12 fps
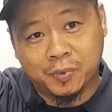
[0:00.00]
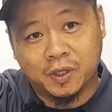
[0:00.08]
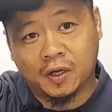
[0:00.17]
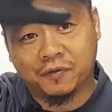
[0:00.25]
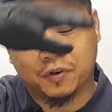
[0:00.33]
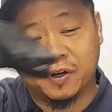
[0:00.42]

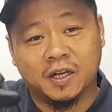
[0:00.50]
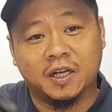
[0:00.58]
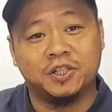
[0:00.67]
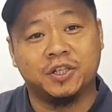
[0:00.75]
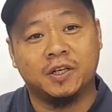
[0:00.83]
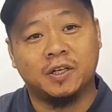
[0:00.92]
end of your
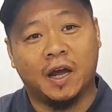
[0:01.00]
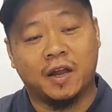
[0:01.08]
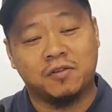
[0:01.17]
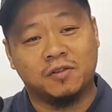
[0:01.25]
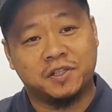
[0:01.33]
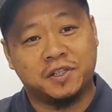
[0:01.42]
engine,
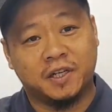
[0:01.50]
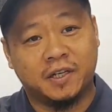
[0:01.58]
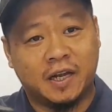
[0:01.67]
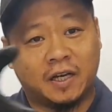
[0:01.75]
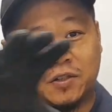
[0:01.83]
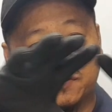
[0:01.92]
and you see
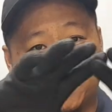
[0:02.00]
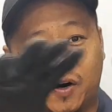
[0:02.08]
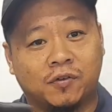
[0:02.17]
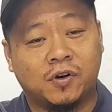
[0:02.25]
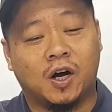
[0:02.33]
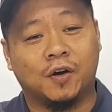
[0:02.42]
that your
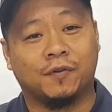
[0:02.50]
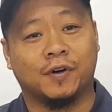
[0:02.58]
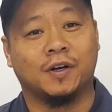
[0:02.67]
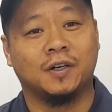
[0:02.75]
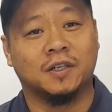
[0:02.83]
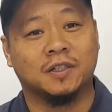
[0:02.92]
valve
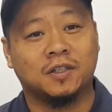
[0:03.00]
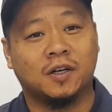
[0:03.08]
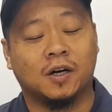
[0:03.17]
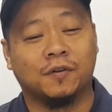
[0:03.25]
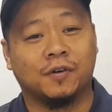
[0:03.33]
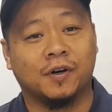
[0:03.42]
cover is
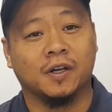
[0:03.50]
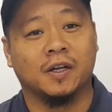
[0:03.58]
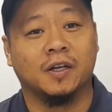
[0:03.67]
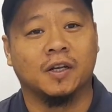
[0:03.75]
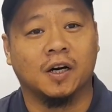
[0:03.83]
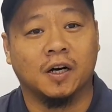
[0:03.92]
covered
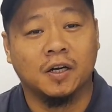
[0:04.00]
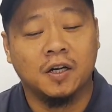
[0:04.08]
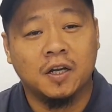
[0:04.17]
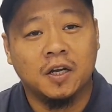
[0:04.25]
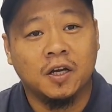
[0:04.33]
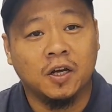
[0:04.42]
in the
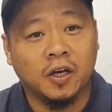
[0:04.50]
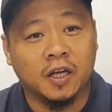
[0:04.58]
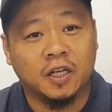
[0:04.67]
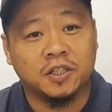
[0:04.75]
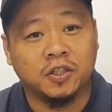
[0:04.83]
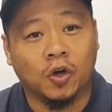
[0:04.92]

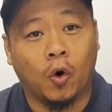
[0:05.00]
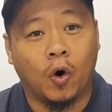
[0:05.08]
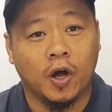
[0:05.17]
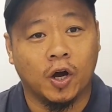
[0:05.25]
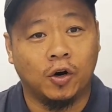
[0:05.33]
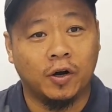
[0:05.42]
engine
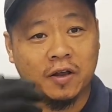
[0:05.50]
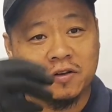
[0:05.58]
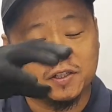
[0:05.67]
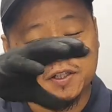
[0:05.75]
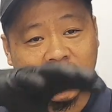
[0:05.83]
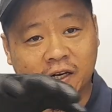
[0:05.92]
oil, and
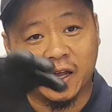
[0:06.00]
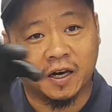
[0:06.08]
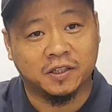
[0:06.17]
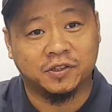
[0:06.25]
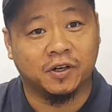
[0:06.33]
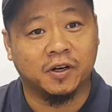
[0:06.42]
you see a lot
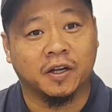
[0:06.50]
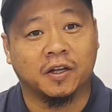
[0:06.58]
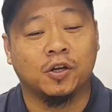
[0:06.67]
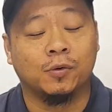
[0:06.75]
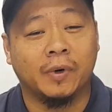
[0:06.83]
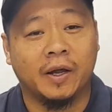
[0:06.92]
of dirt
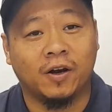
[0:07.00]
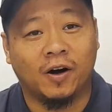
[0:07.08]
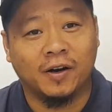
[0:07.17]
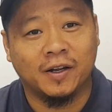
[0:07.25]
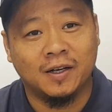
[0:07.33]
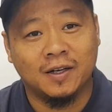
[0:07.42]
accumulate
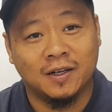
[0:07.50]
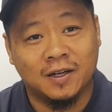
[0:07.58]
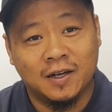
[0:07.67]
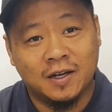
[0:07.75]
on it,